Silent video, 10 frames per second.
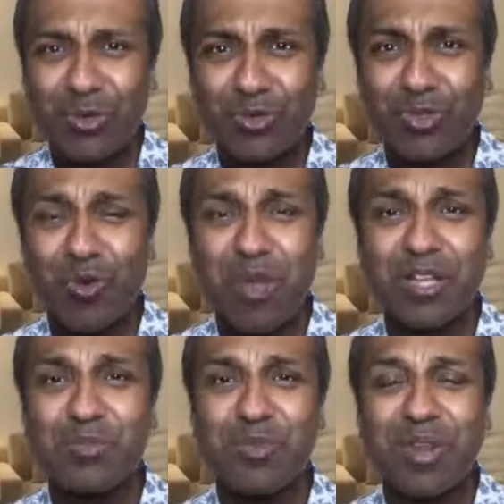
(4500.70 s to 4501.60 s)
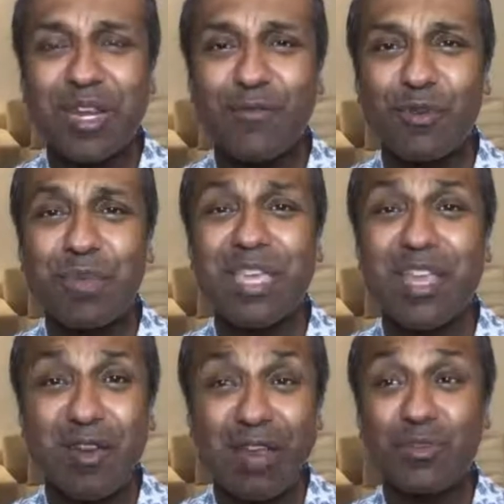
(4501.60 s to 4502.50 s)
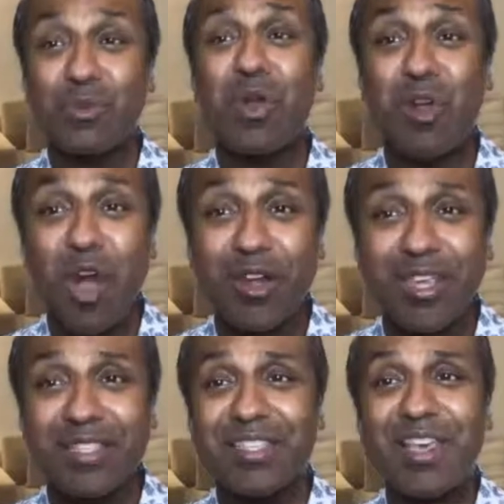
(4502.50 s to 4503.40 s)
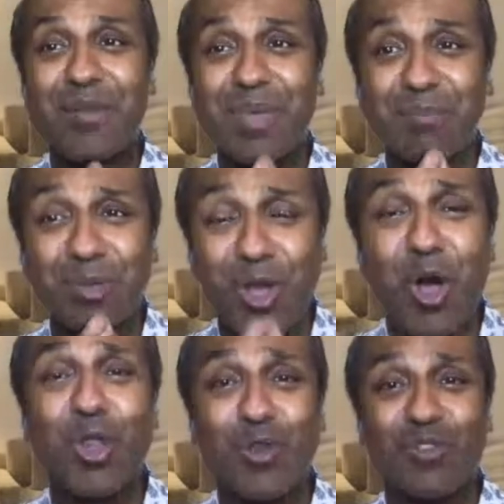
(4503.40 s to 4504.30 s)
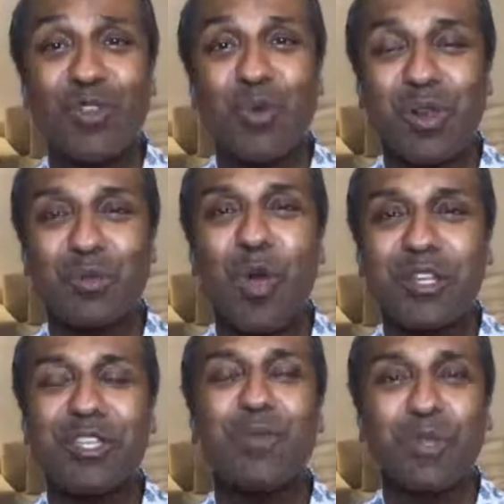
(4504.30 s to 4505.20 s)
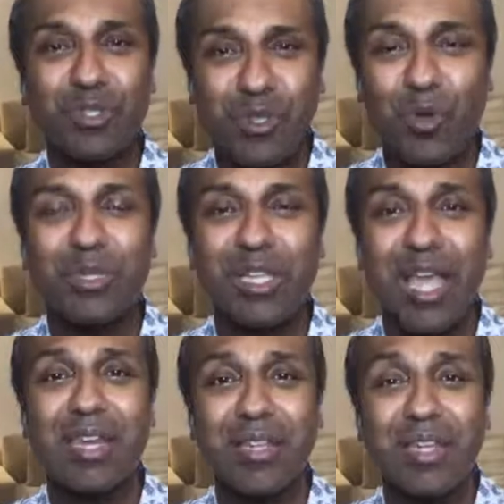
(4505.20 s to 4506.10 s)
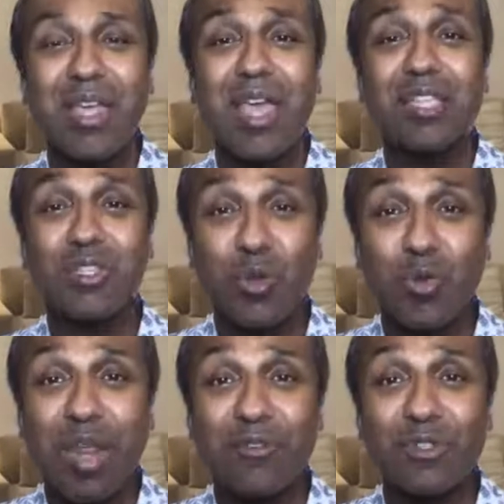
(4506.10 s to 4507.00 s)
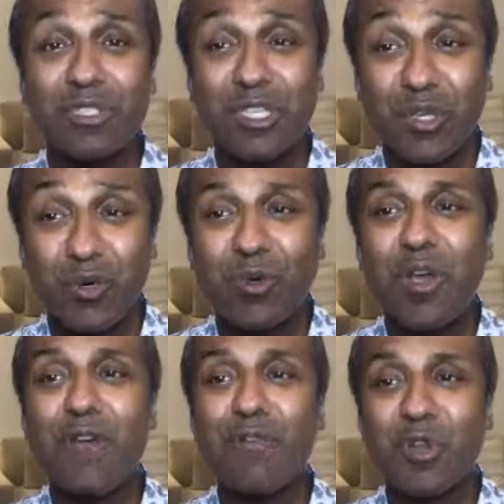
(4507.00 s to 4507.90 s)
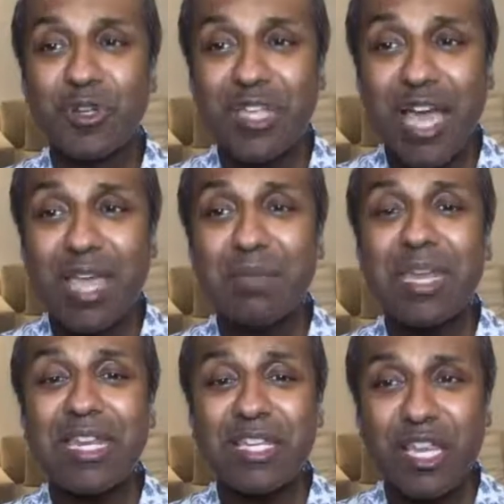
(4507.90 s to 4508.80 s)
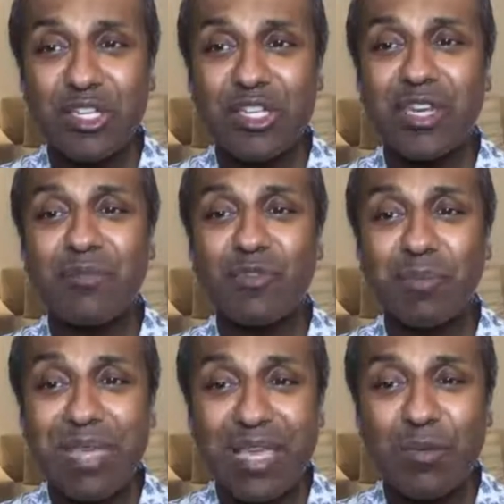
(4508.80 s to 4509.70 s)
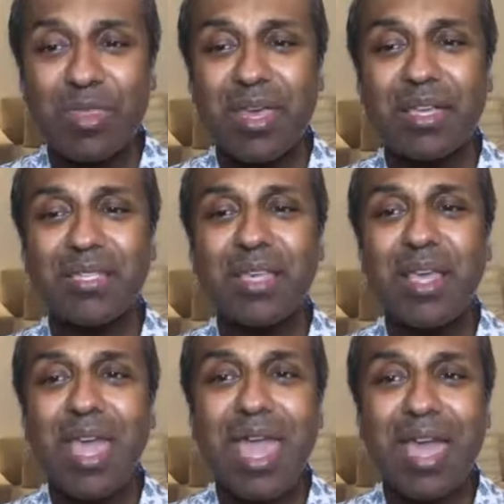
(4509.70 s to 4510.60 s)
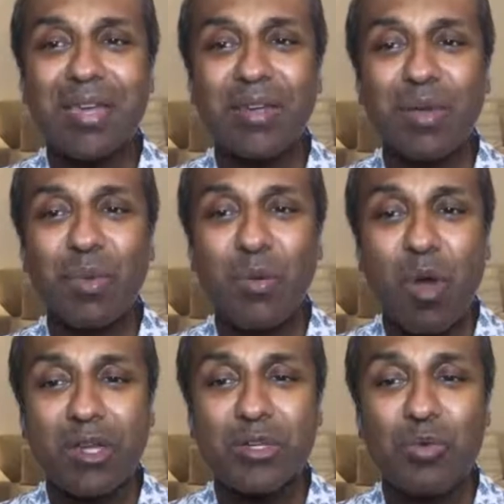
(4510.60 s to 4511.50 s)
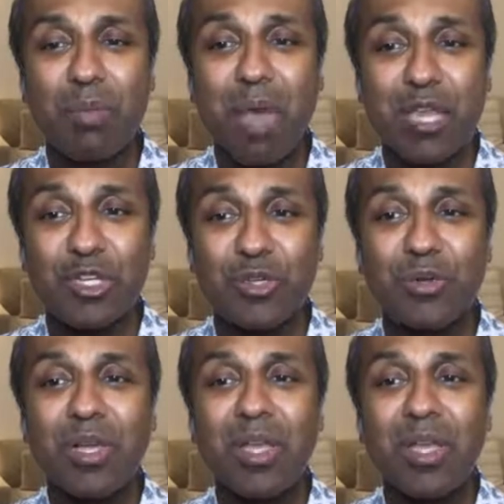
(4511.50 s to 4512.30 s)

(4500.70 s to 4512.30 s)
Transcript: you so much, Marina, for being here, and to our audience, people all over the world watching. We're so delighted and so grateful to you for your time and attention and for being with us. And we want to remind you